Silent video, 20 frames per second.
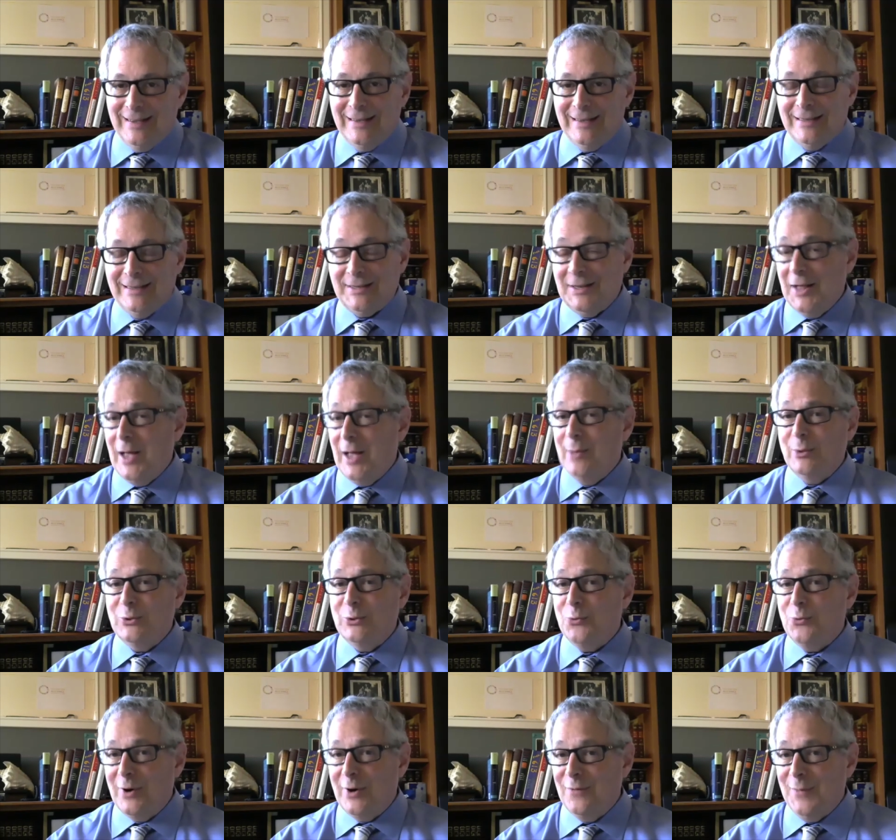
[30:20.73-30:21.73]
Salam
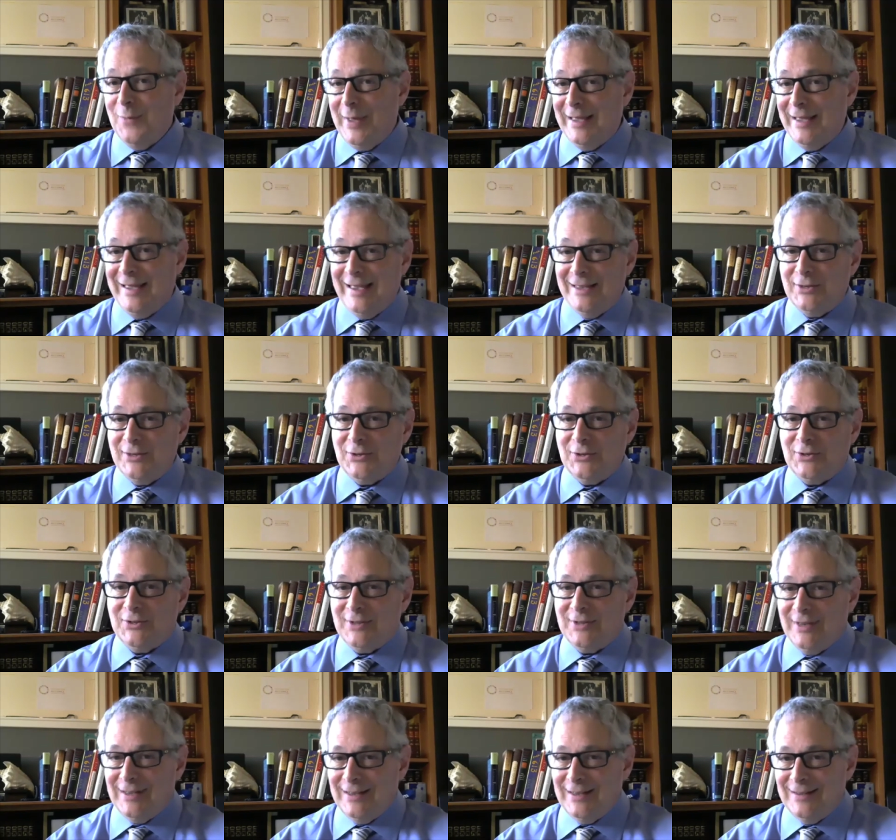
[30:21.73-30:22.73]
was one of my guests
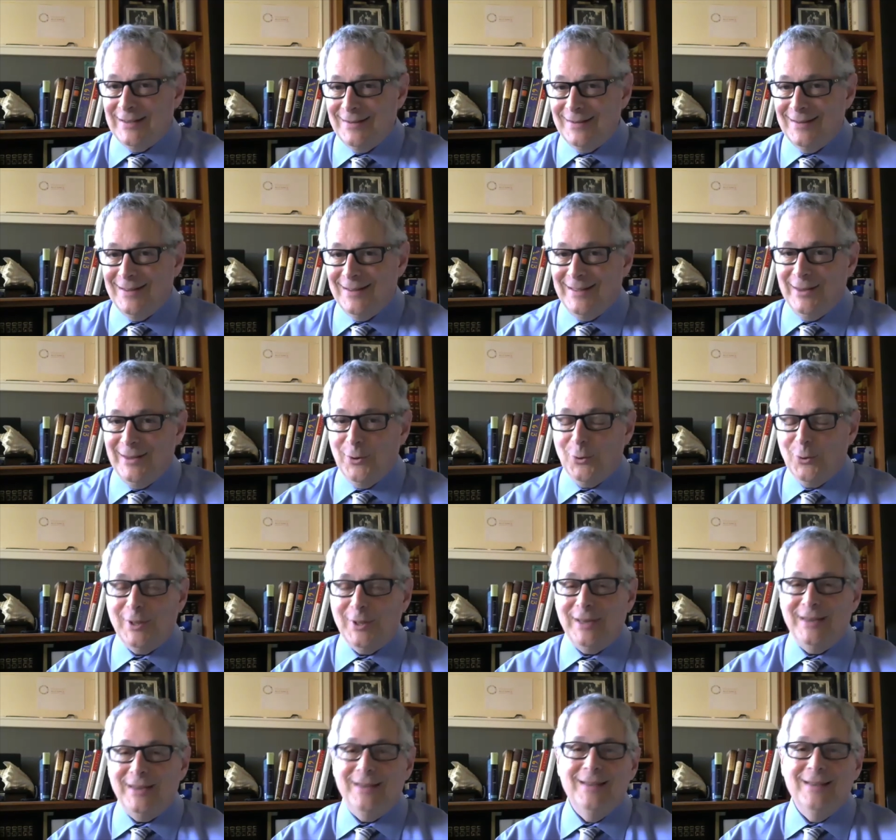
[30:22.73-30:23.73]
in the early